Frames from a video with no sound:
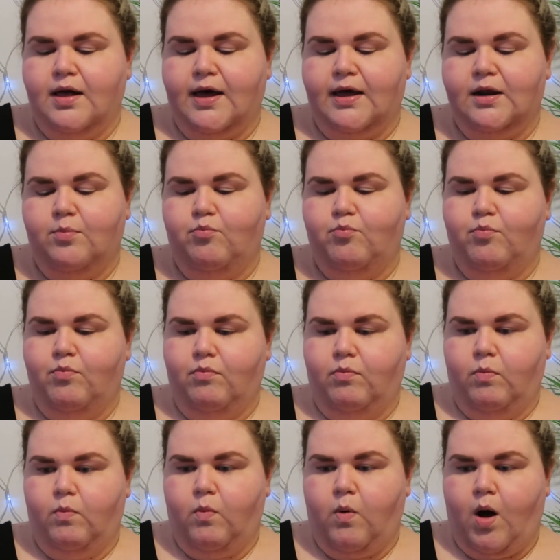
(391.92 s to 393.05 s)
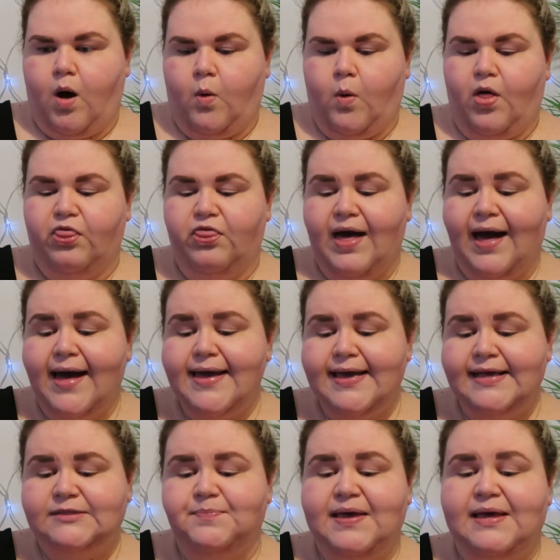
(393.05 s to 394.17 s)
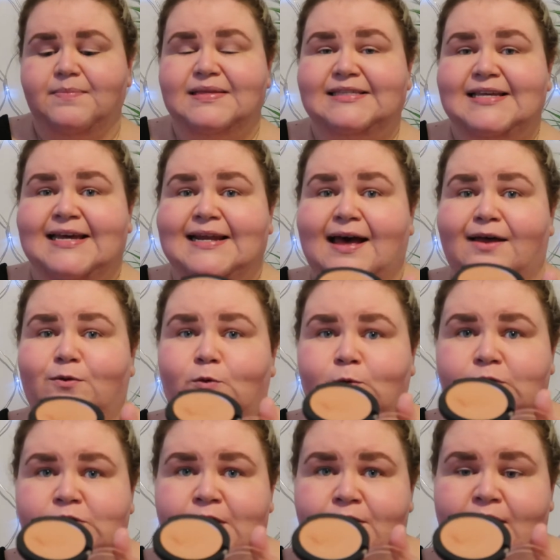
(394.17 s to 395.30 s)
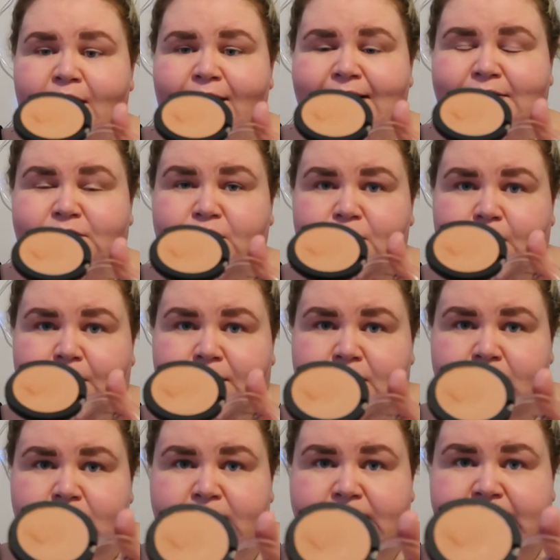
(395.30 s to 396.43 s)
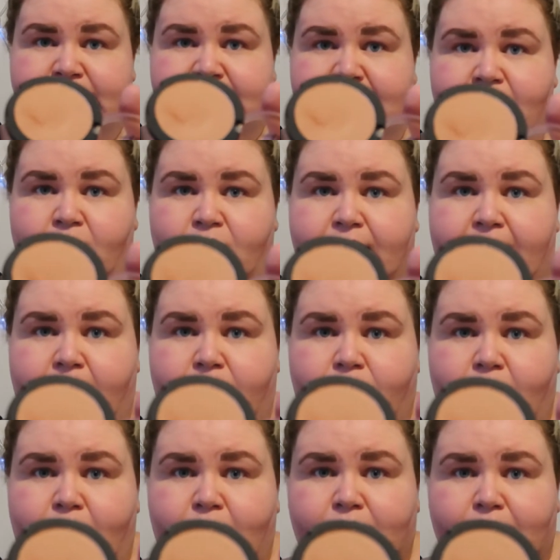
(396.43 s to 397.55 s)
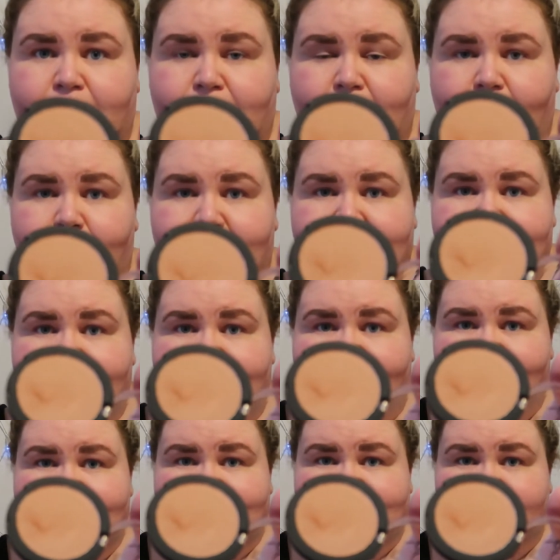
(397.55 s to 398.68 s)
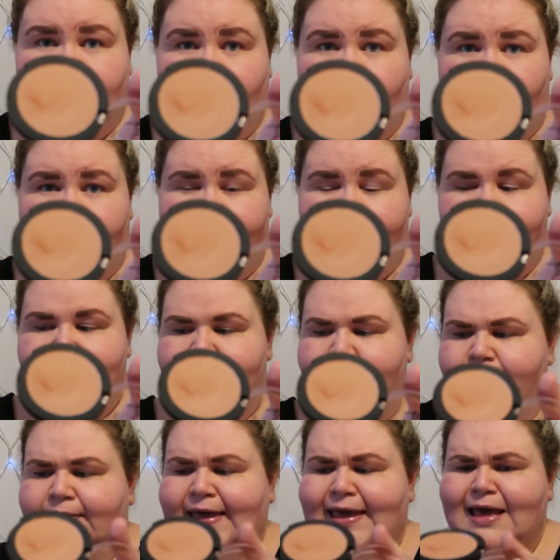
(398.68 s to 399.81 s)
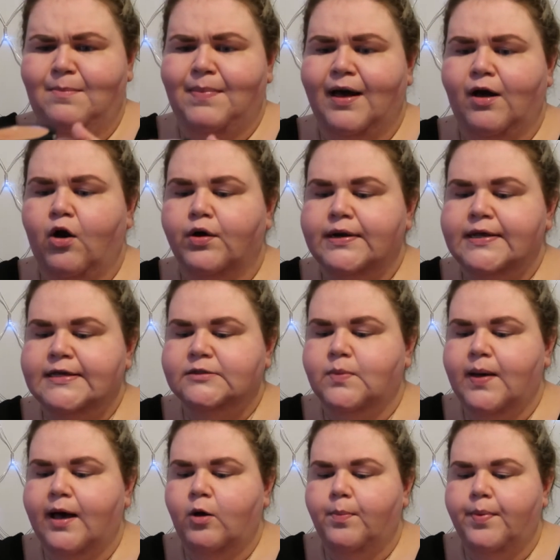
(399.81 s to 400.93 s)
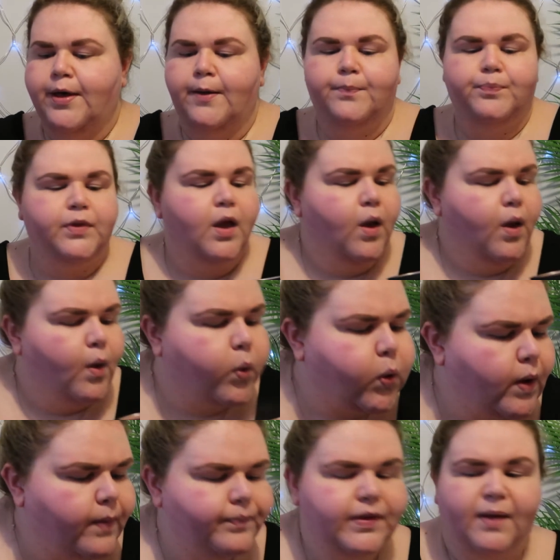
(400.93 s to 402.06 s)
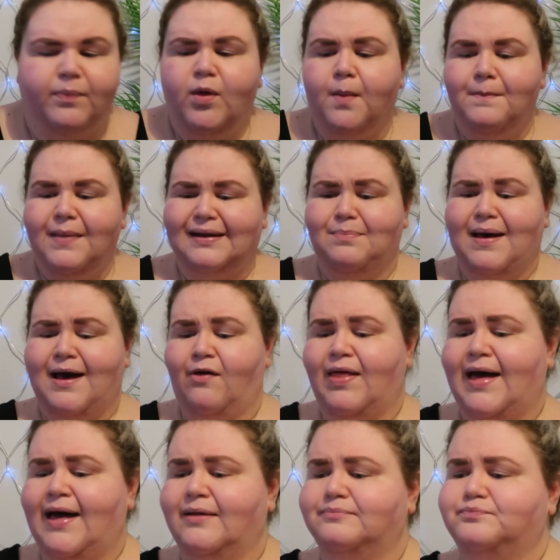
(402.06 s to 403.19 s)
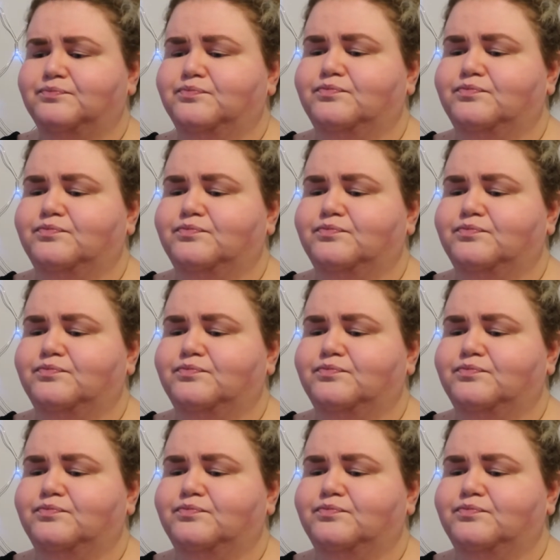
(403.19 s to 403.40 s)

kind of, wow, that is pigmented. And also there, I don't know whether you can see it on camera, but there is quite a bit of kickback on it as well, but I'm not mad about that.